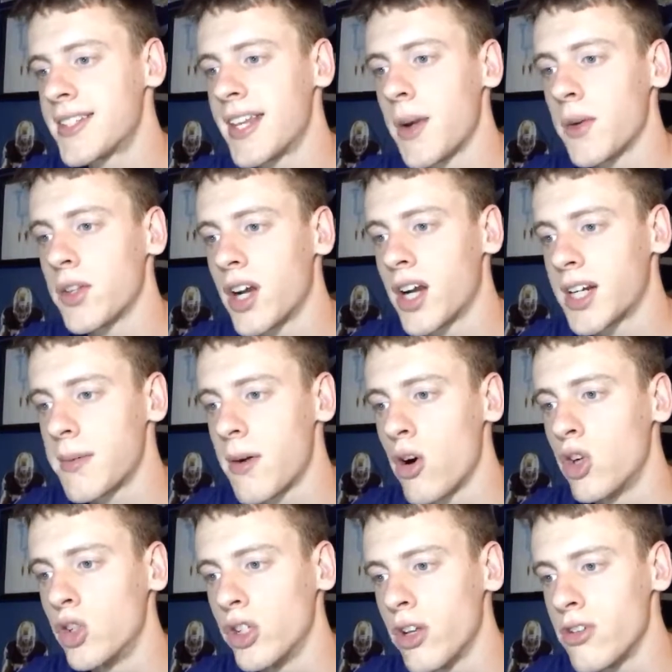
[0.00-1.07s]
Today we talked about
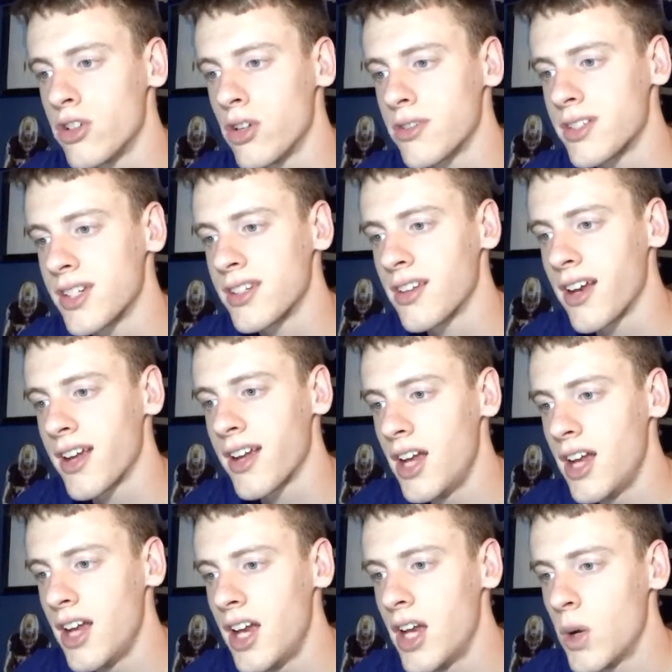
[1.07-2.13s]
Julio Jones and the Titans.
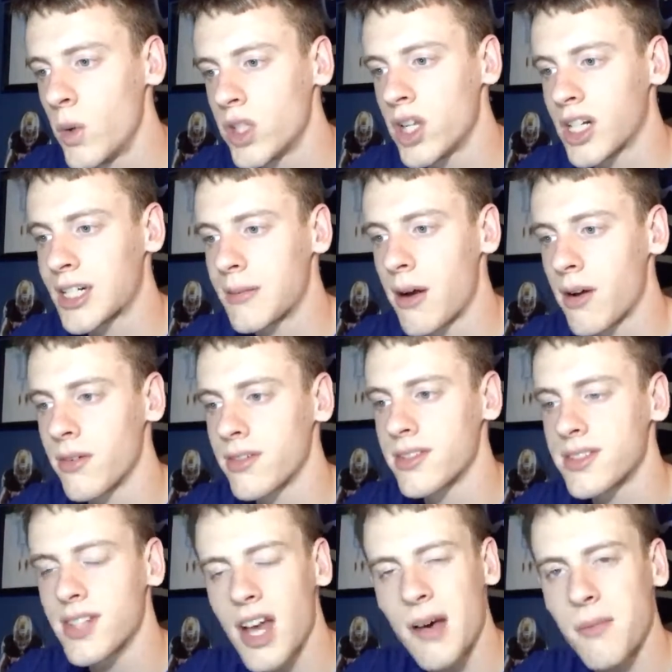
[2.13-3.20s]
We talked about
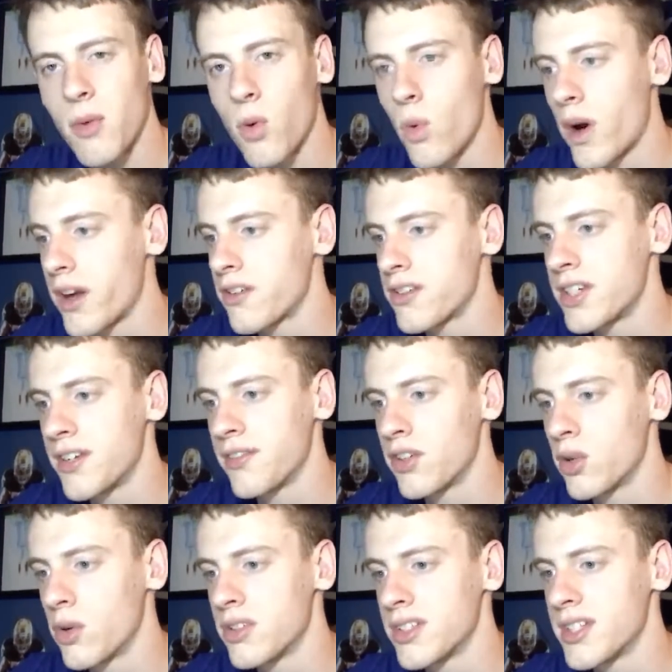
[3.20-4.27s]
some wide receiver
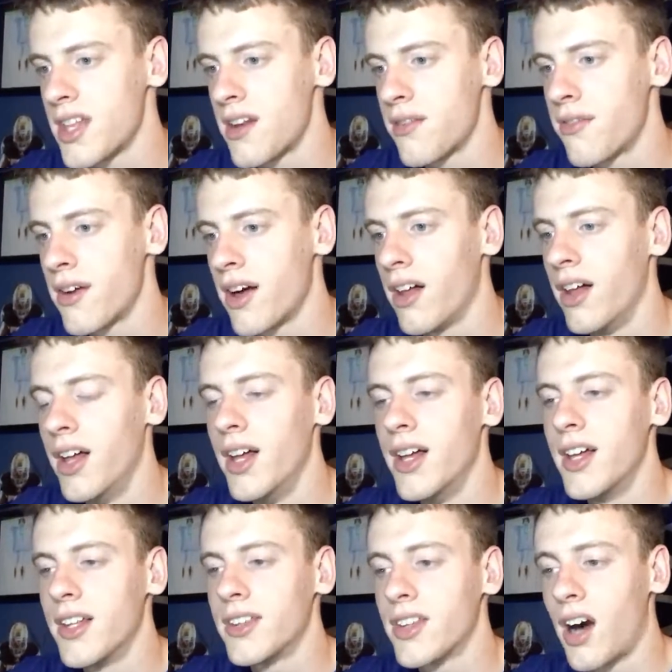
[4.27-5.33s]
duels in the NFL.
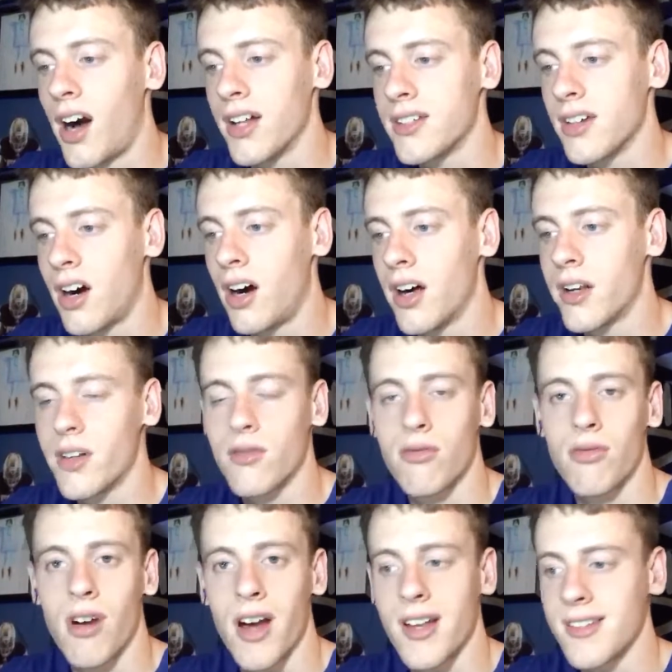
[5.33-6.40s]
Thoughts on
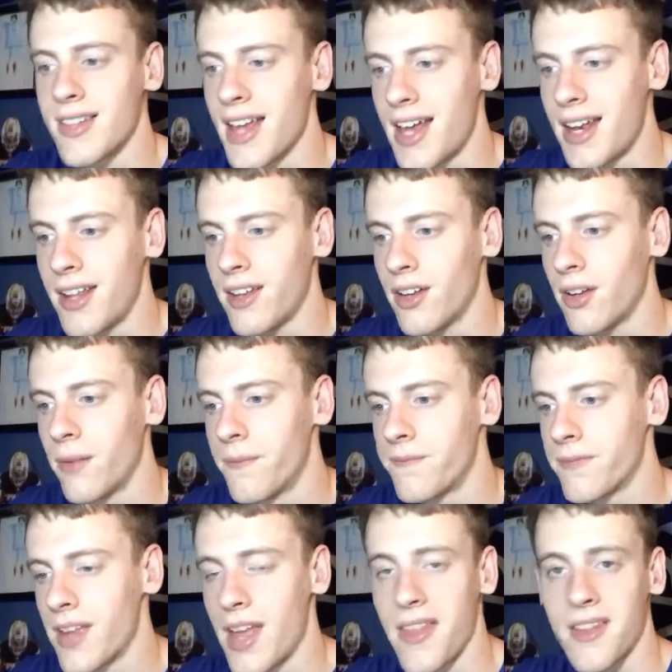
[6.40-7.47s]
Ryan Tannehill
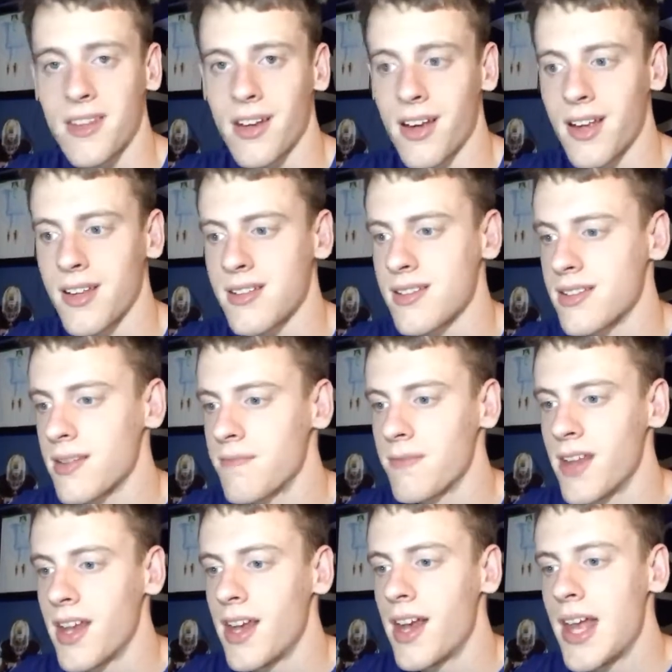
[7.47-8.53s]
and the Titans.
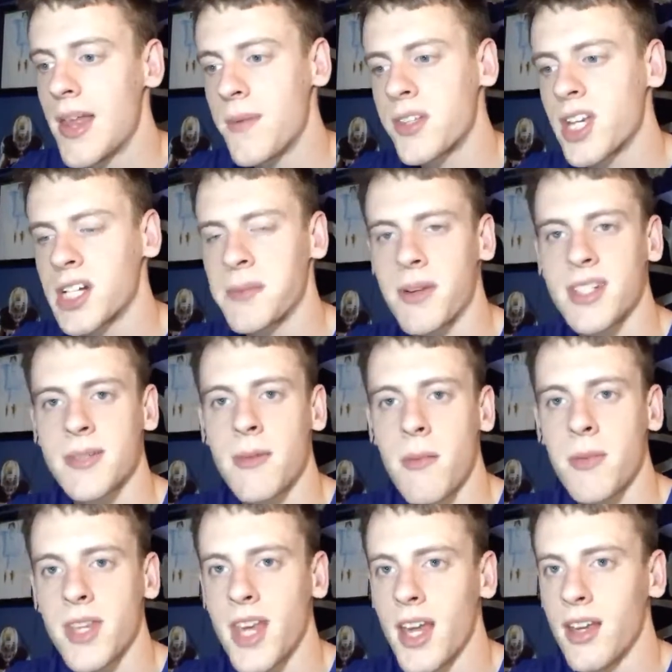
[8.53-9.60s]
And then we talked about some
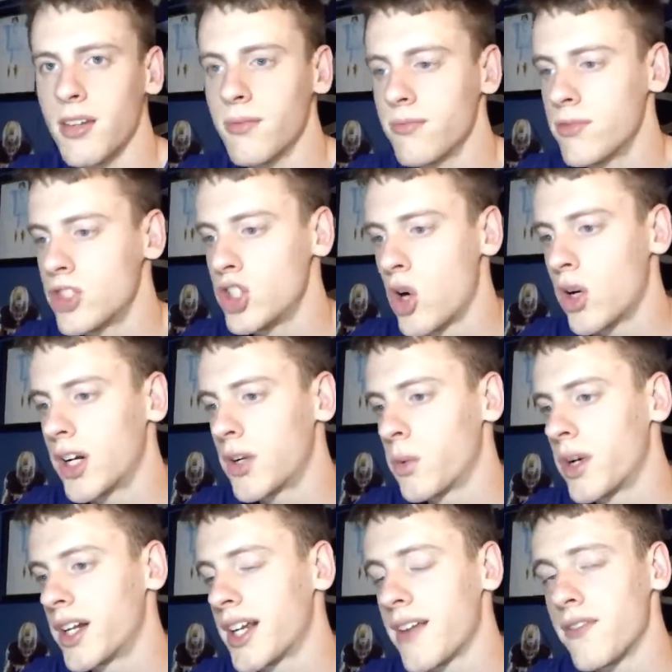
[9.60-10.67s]
NBA. Jokic
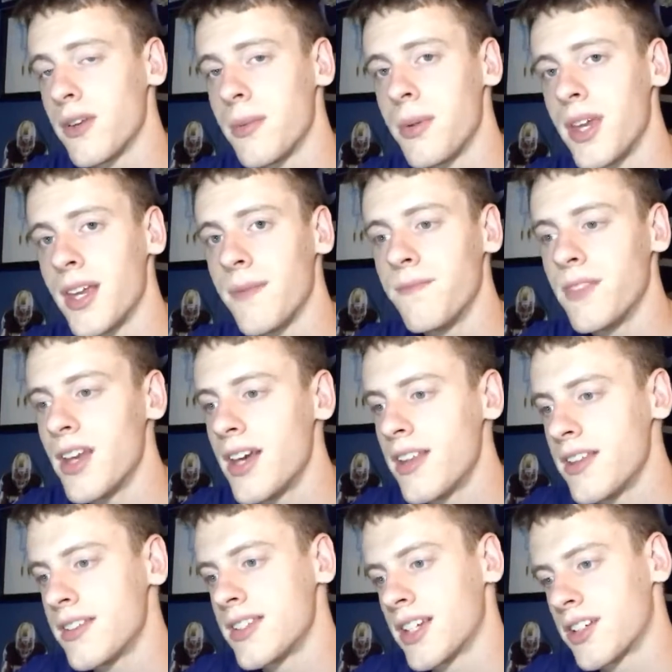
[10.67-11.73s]
winning MVP.
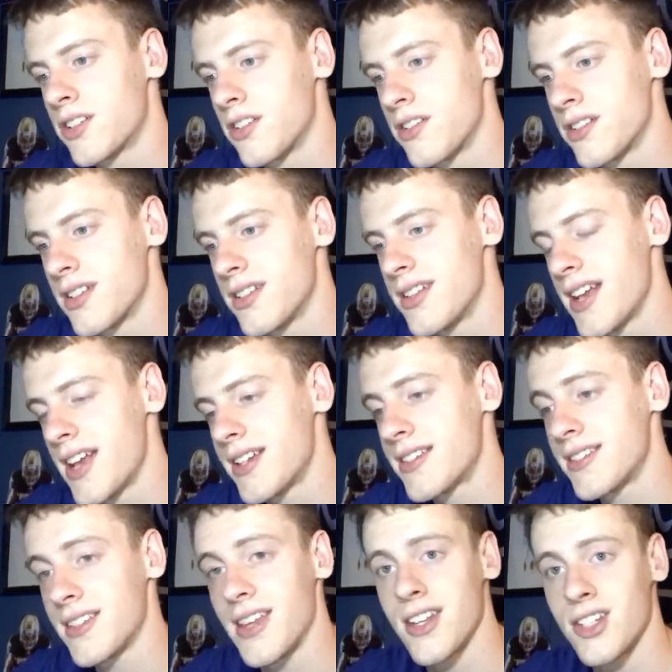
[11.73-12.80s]
The Sixers,
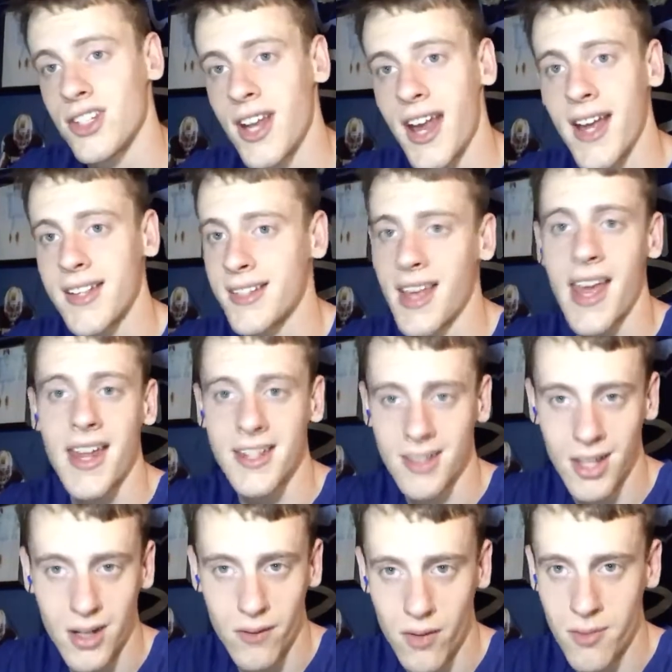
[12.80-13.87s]
Nets, Jazz, and
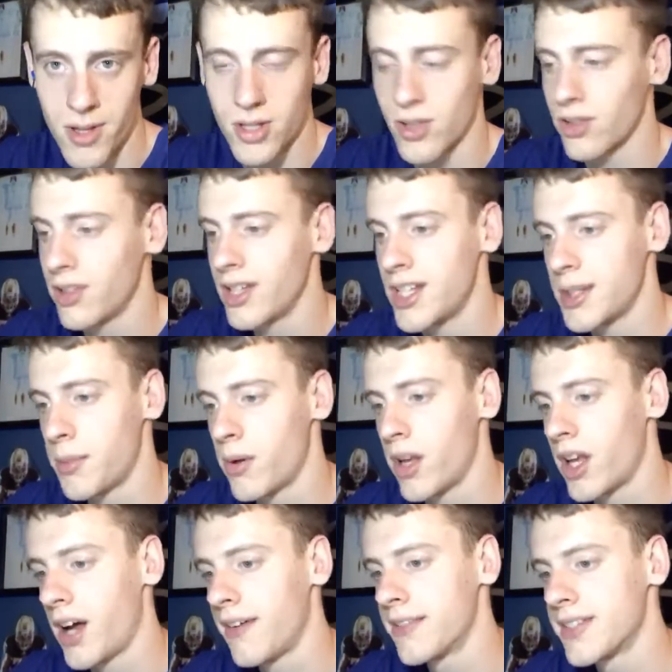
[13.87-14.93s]
Donovan Mitchell in the
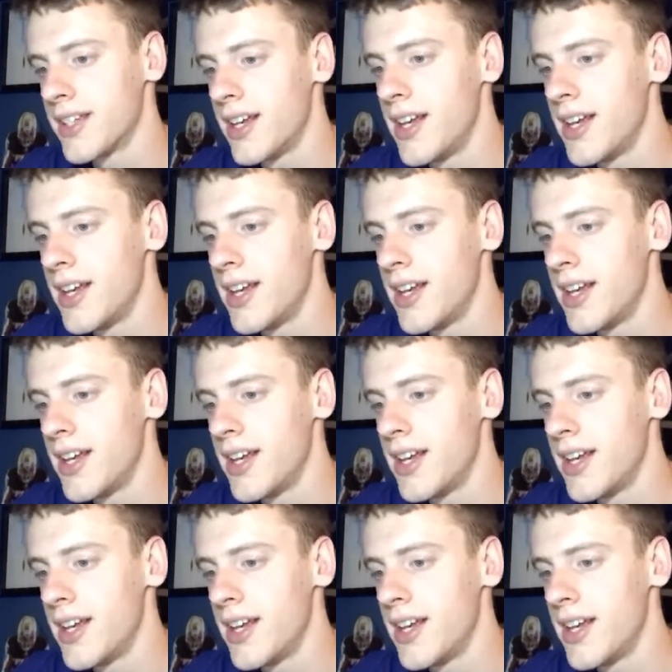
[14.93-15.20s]
playoffs.